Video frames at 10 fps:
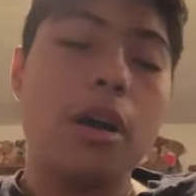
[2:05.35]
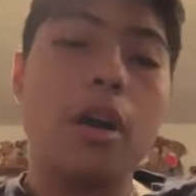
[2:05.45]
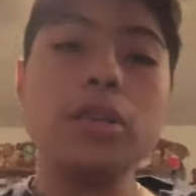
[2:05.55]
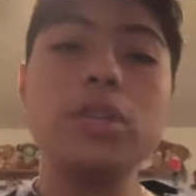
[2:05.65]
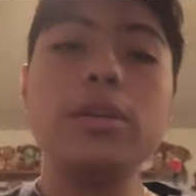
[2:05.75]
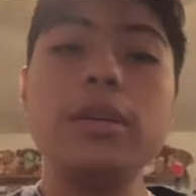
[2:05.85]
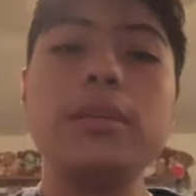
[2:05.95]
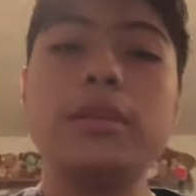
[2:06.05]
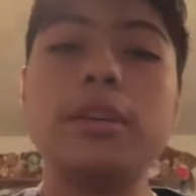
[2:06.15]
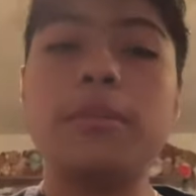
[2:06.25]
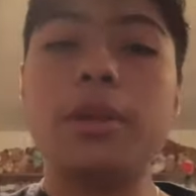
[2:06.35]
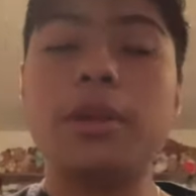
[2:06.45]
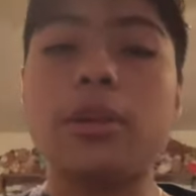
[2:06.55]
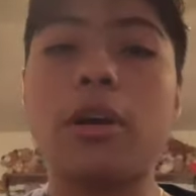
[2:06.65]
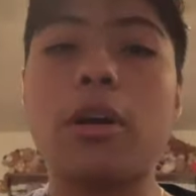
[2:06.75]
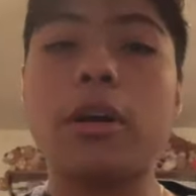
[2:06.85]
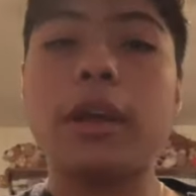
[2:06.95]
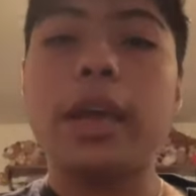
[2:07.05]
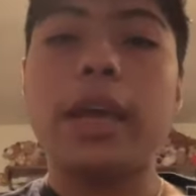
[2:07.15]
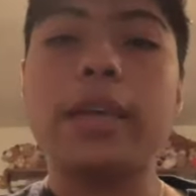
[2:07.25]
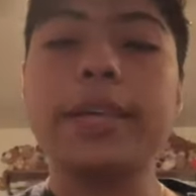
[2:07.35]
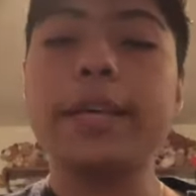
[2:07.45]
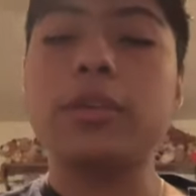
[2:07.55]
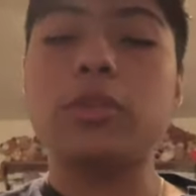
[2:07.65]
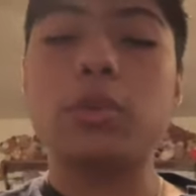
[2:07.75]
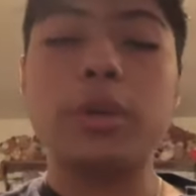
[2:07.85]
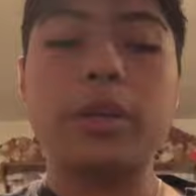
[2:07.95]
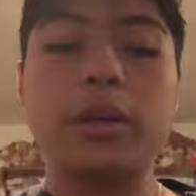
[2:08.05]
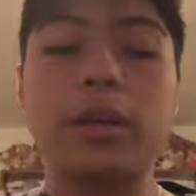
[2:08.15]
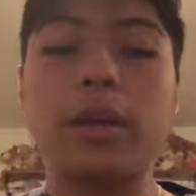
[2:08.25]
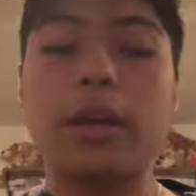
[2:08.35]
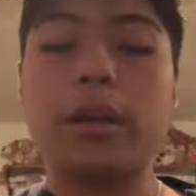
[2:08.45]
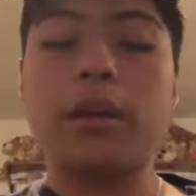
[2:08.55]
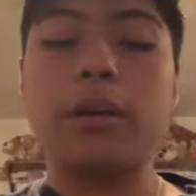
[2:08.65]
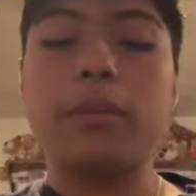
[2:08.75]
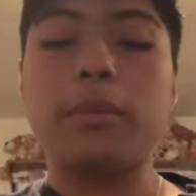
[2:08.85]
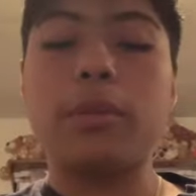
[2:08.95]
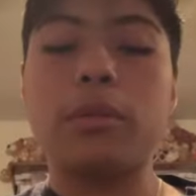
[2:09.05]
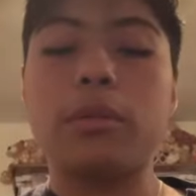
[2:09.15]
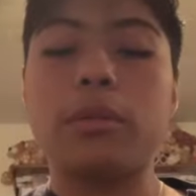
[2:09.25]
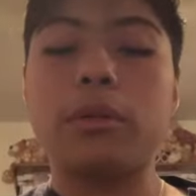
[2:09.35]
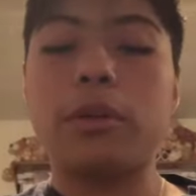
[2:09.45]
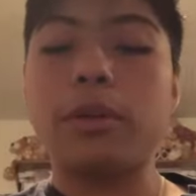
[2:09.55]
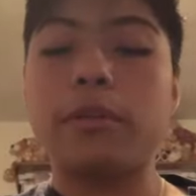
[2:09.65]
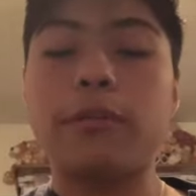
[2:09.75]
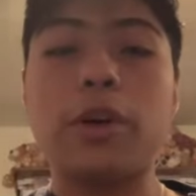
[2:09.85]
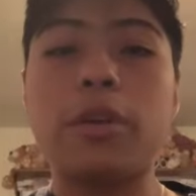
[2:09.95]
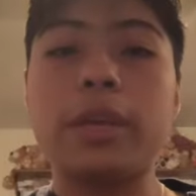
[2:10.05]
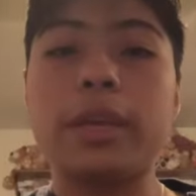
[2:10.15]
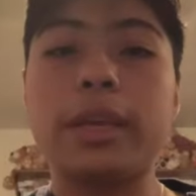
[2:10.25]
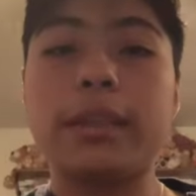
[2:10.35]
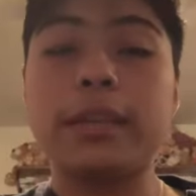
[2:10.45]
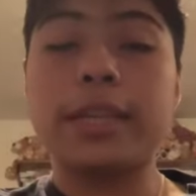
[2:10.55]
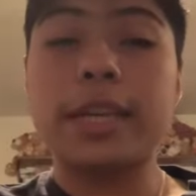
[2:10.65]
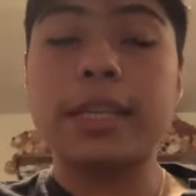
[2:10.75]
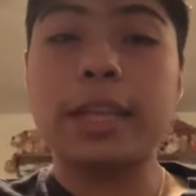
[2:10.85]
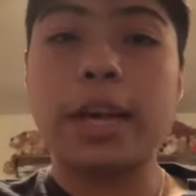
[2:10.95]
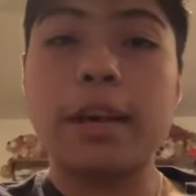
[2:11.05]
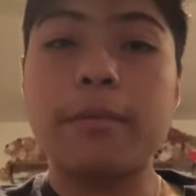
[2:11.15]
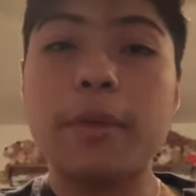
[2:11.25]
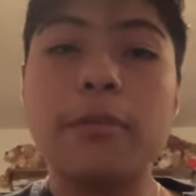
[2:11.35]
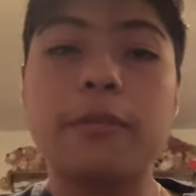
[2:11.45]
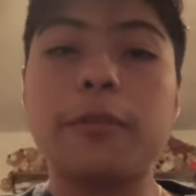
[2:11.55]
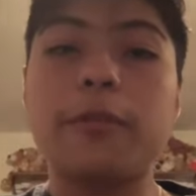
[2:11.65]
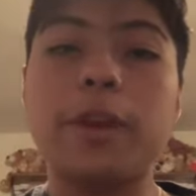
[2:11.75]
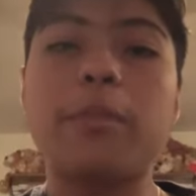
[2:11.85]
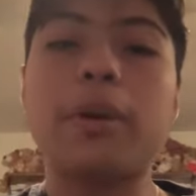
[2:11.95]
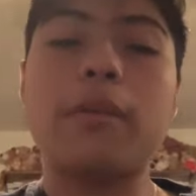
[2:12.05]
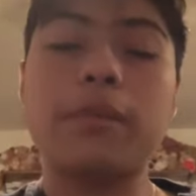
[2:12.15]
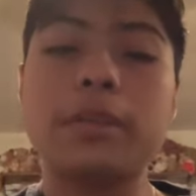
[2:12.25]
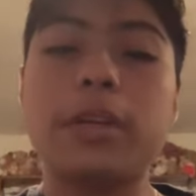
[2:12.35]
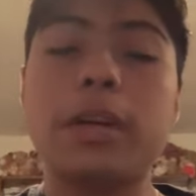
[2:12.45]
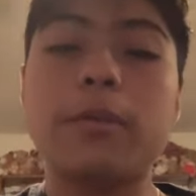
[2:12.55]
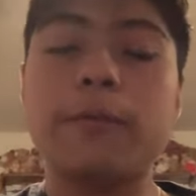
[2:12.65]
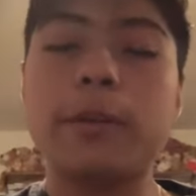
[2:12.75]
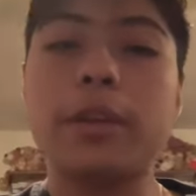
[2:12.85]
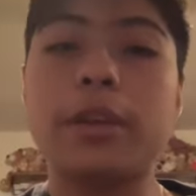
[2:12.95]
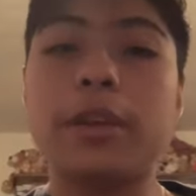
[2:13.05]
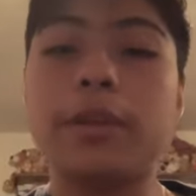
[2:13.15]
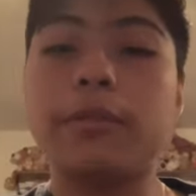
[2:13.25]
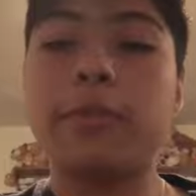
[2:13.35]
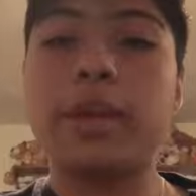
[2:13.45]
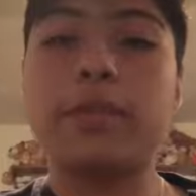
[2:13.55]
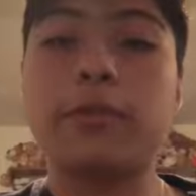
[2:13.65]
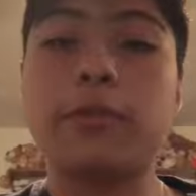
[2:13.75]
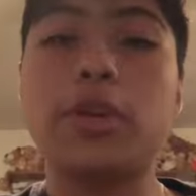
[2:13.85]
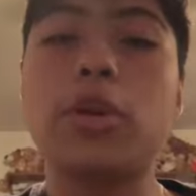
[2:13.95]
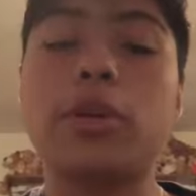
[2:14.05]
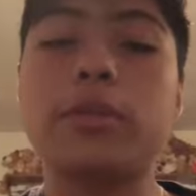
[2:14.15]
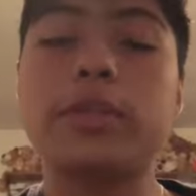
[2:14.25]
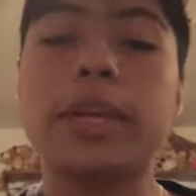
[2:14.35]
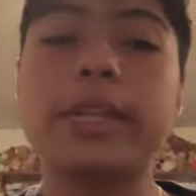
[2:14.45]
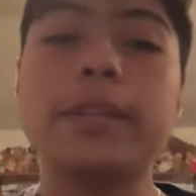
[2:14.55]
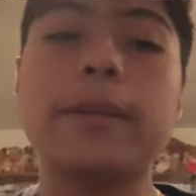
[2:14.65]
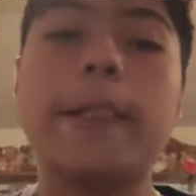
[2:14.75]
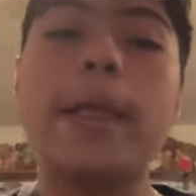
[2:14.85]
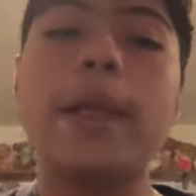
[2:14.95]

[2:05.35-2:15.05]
Also, you get to summon your car. It's like a toy car. Um, on your phone, you can get the Tesla app for free, but obviously you got to fill in your information for your own Tesla.